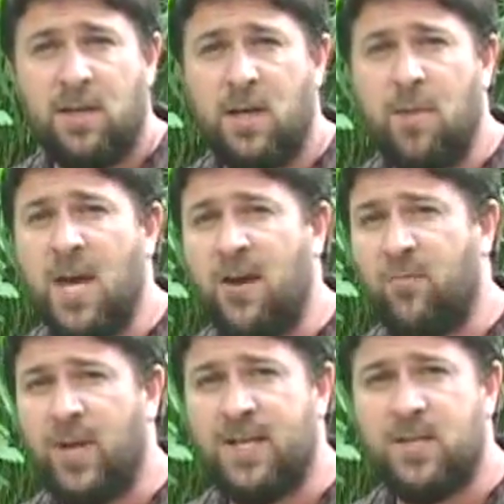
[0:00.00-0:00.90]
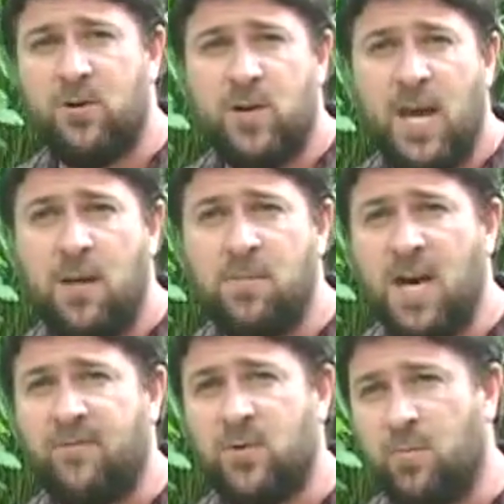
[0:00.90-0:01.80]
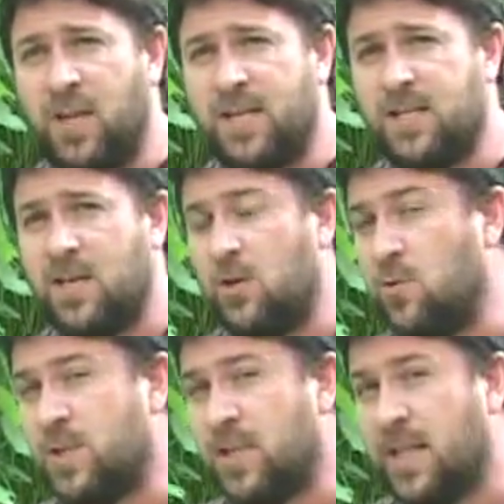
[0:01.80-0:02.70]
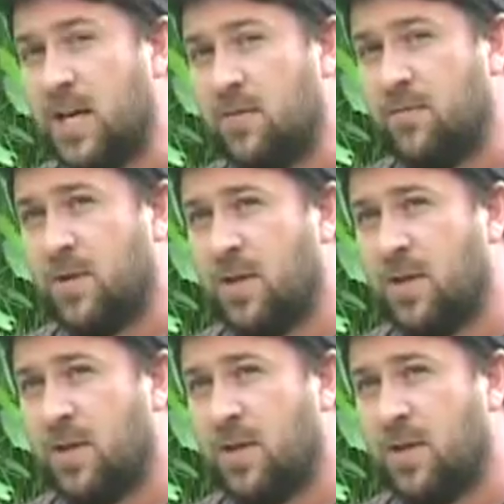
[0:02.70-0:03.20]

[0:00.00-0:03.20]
They may have plants that are named after a place they used to live,